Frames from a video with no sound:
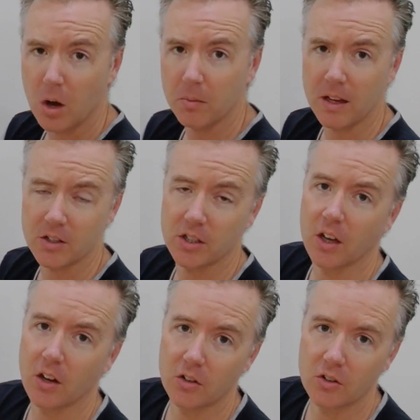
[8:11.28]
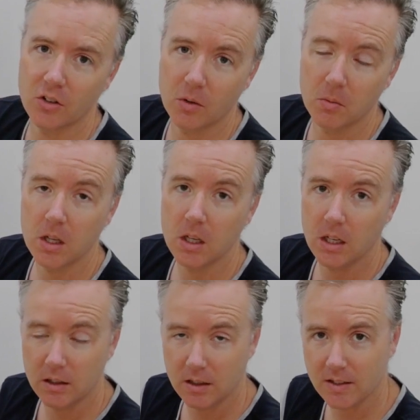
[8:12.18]
I'm actually going to do them
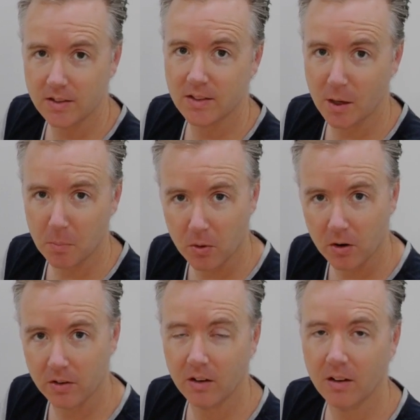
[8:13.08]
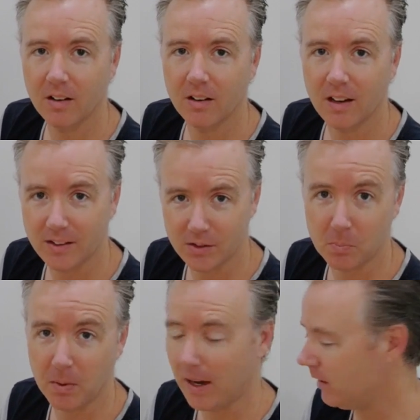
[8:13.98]
in their separate
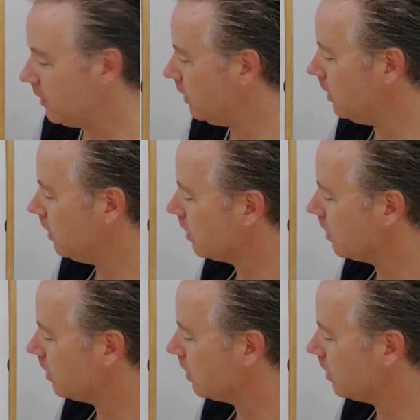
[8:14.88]
expanded